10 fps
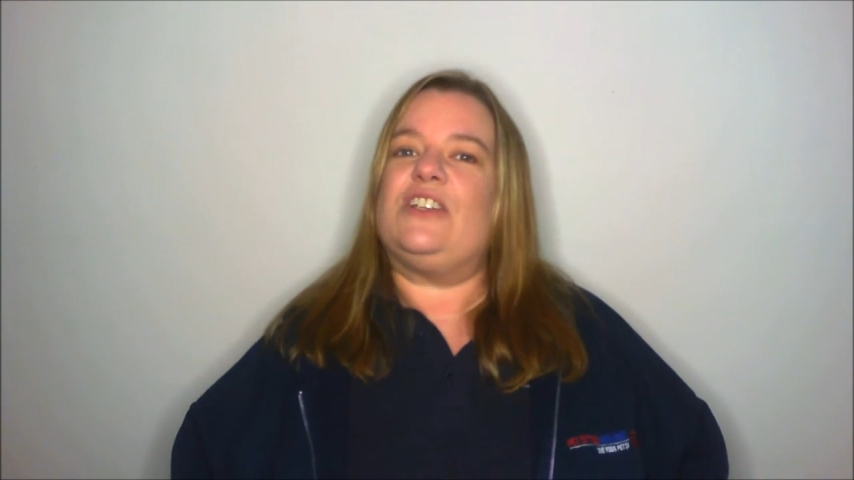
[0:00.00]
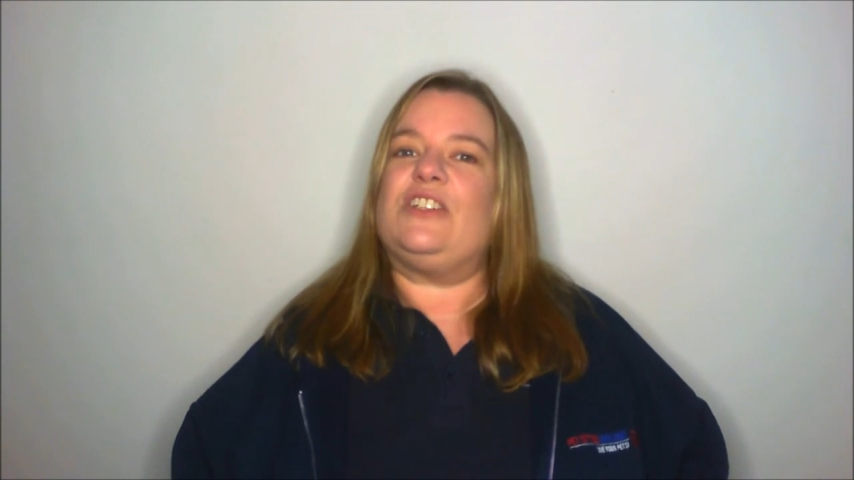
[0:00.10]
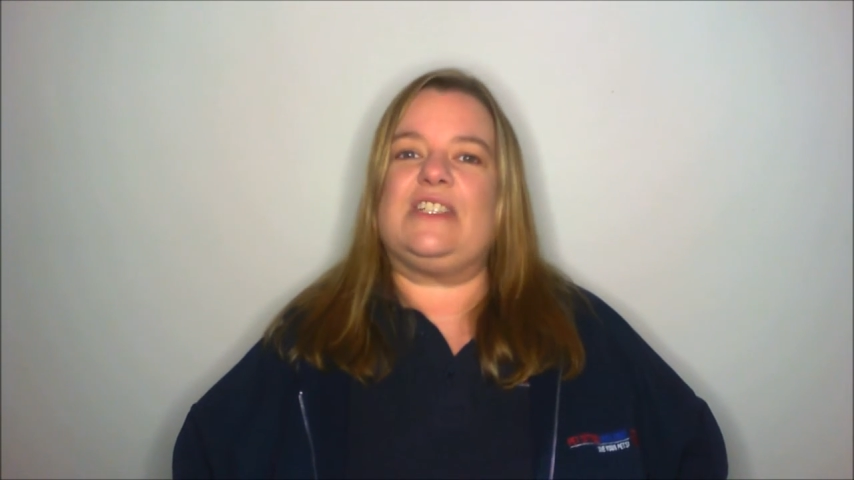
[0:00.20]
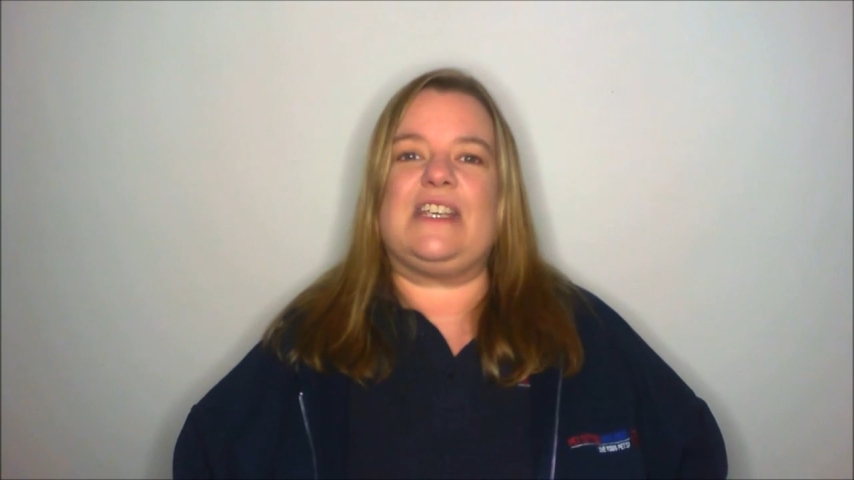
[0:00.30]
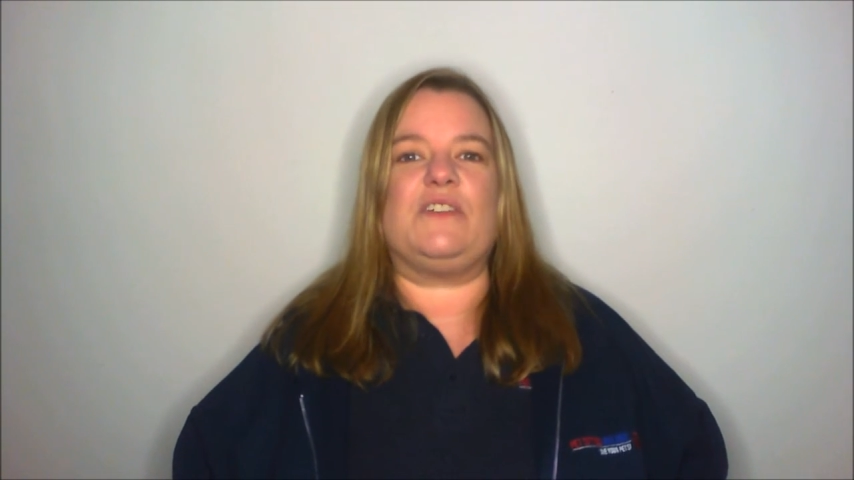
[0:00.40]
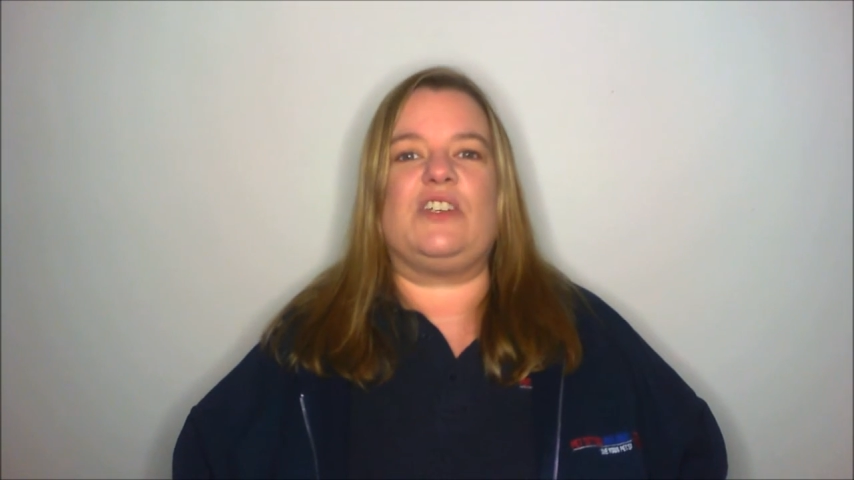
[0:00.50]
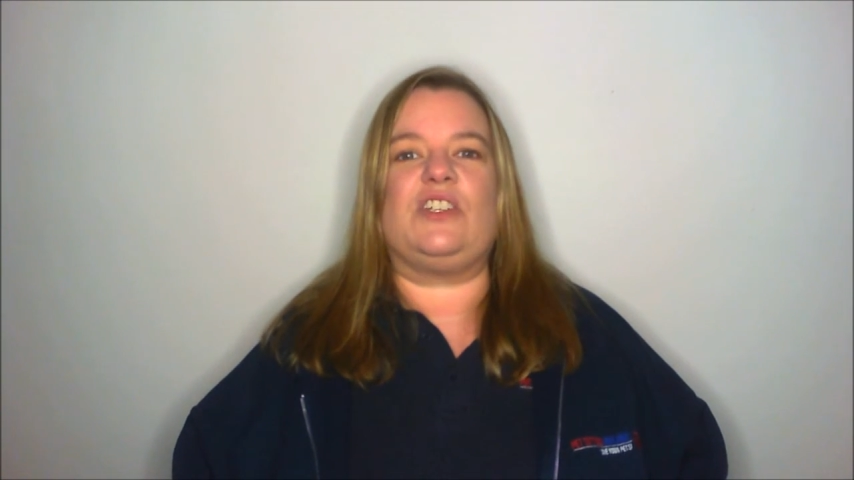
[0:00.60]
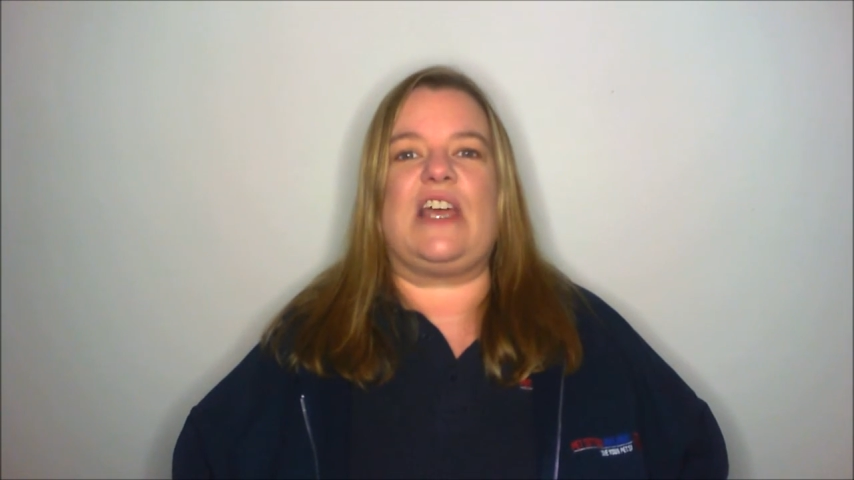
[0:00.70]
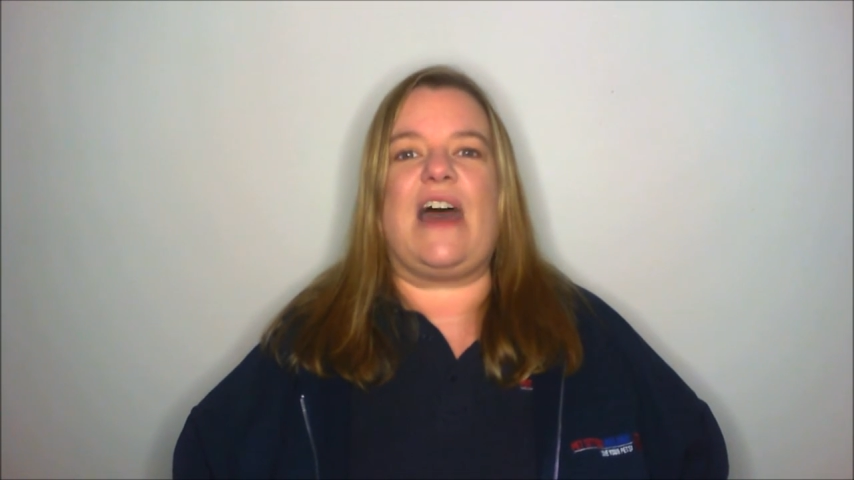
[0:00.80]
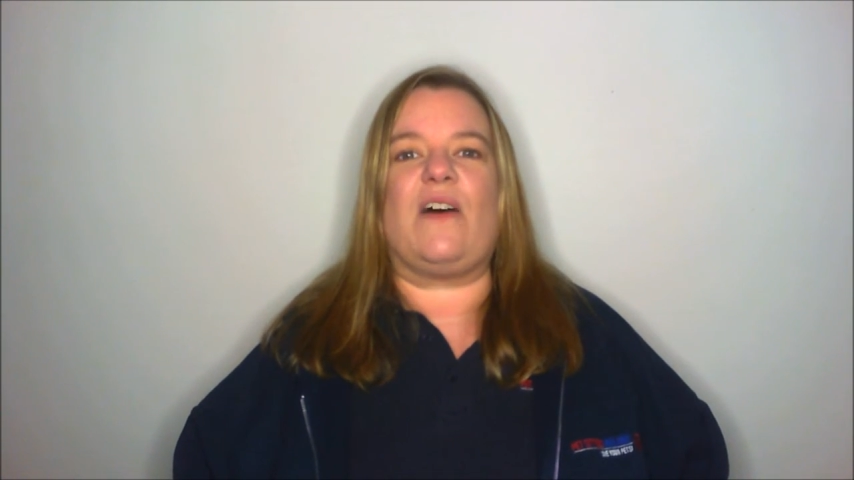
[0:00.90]
just give us a
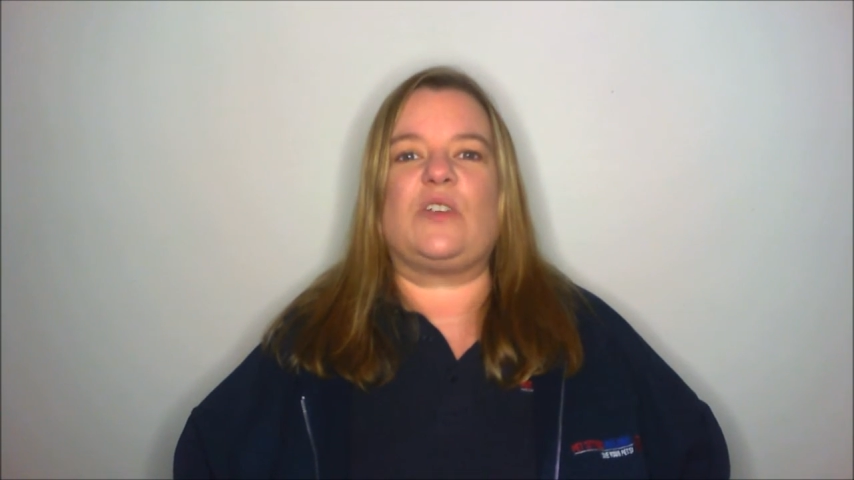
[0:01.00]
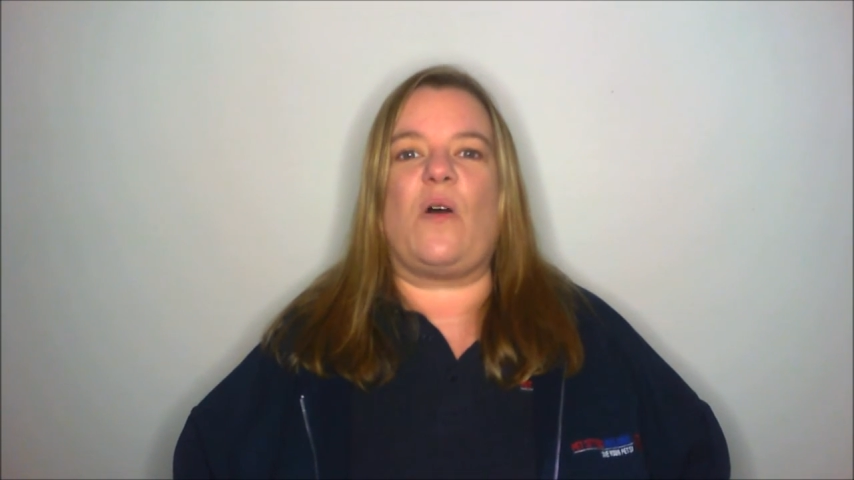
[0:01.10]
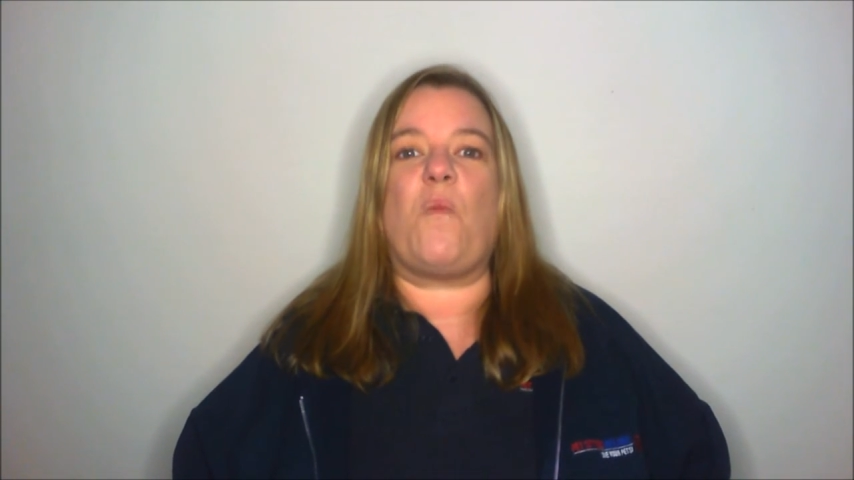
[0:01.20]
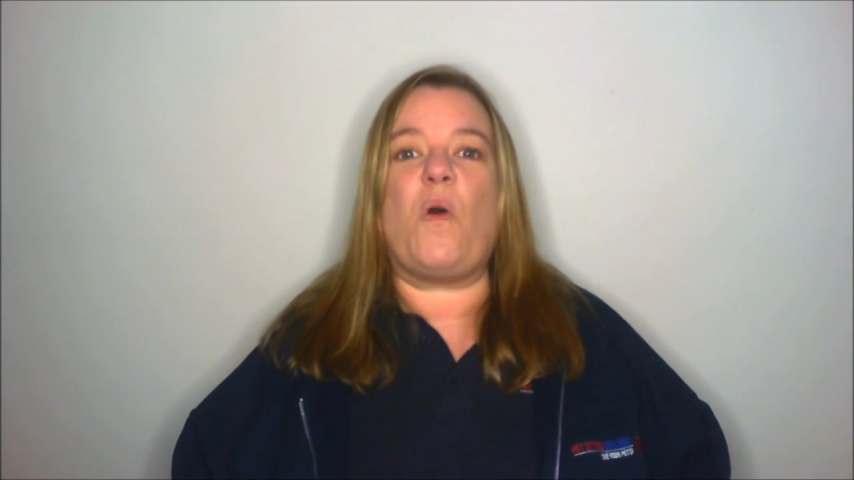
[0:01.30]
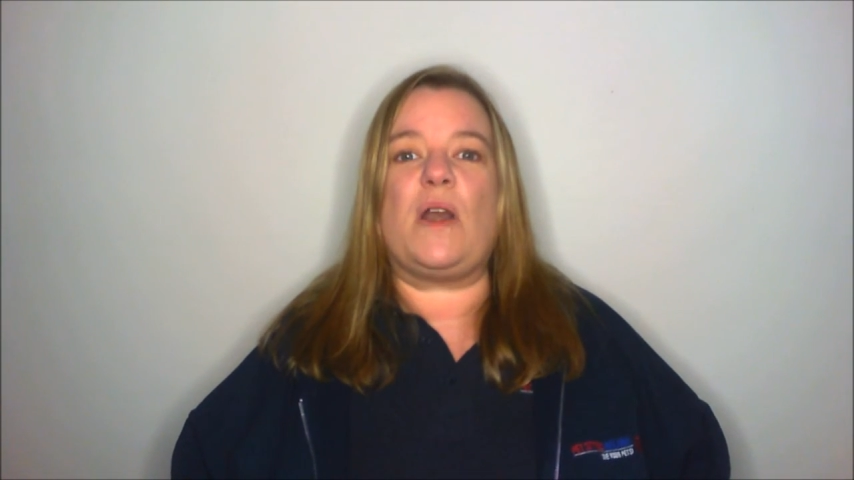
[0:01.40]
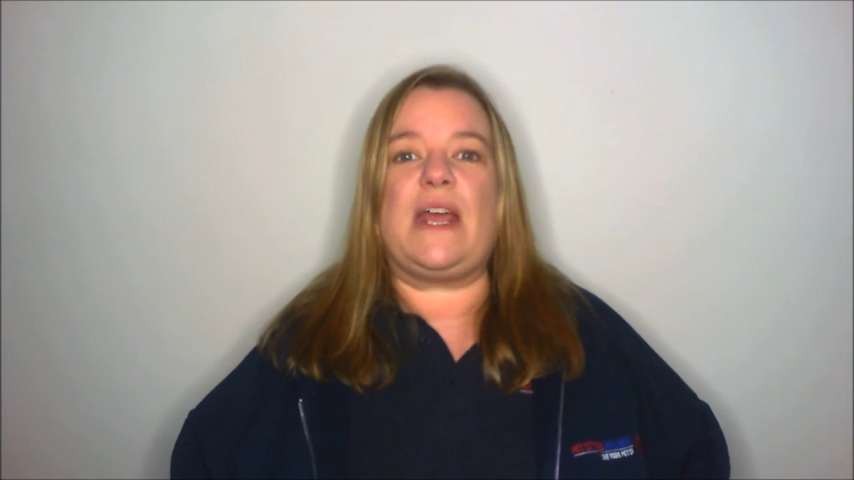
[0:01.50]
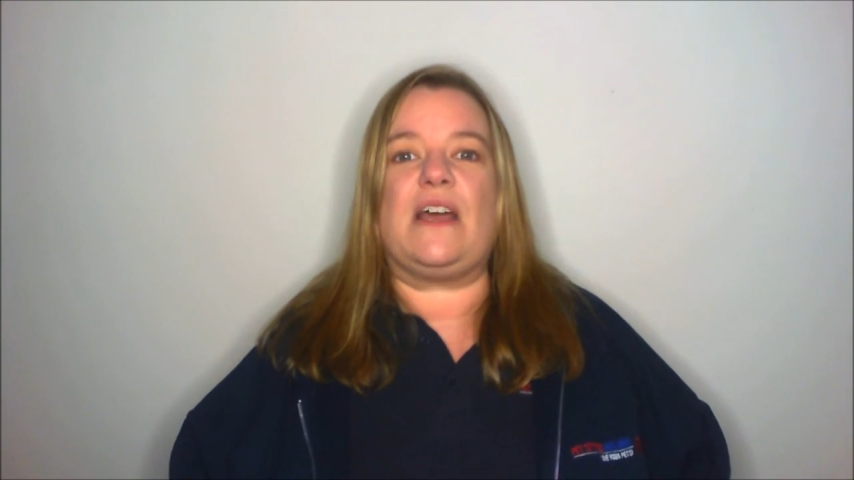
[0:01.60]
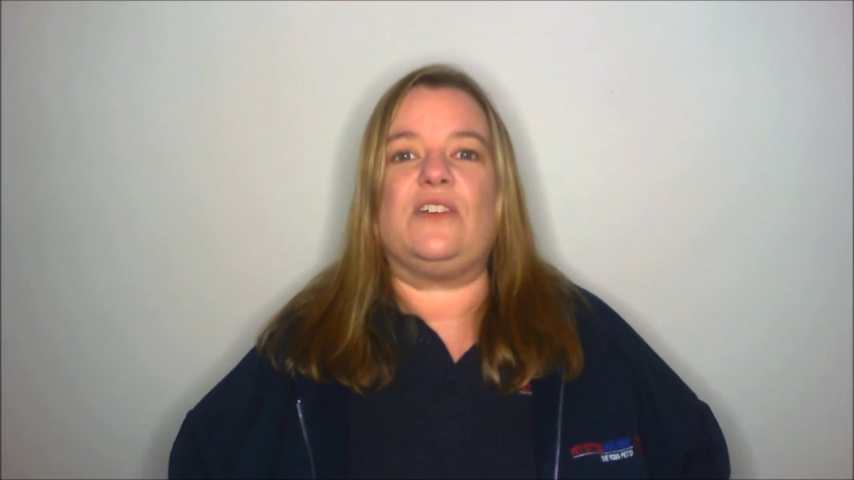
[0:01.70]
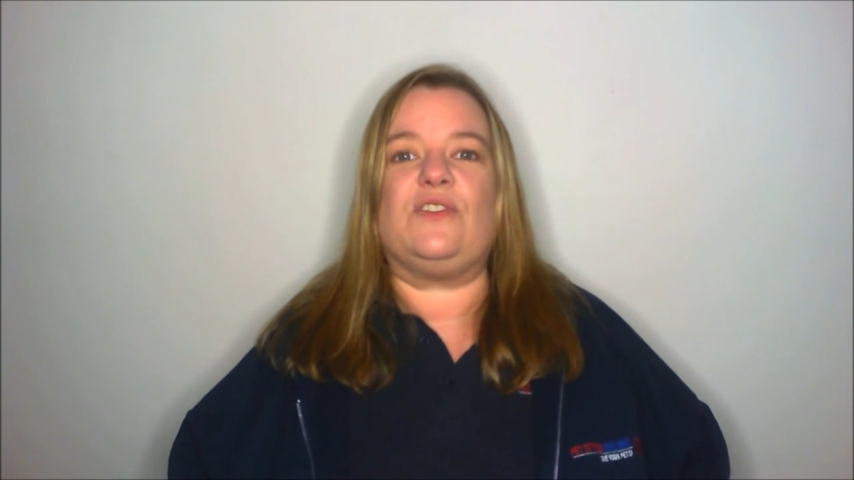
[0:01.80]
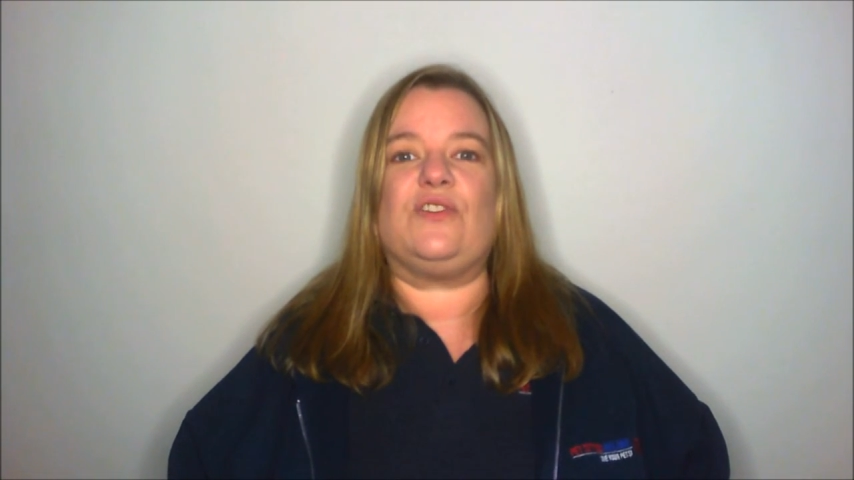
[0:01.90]
shout on
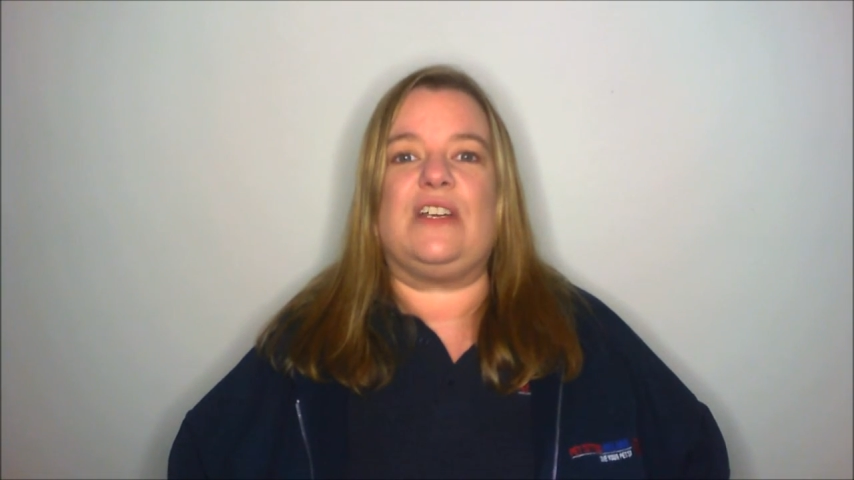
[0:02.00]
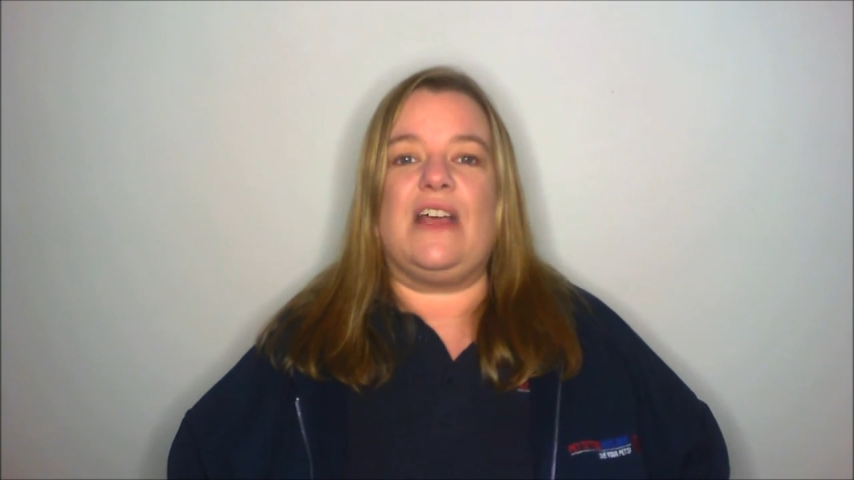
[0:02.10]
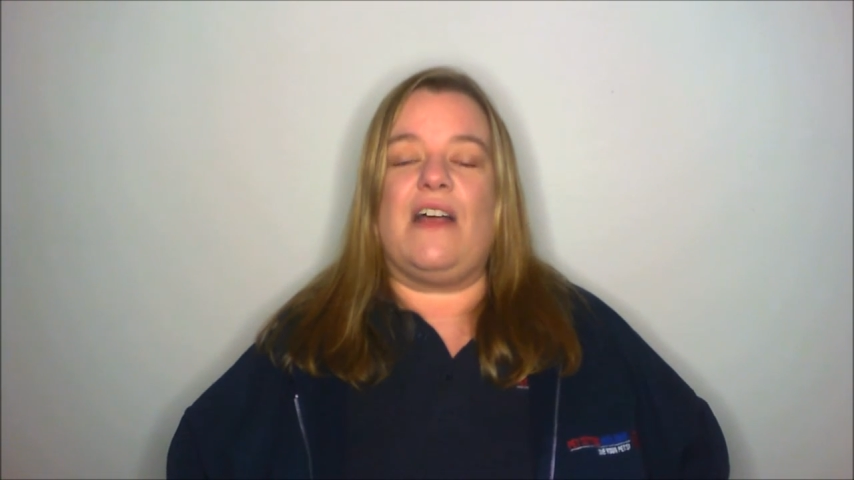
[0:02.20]
1-800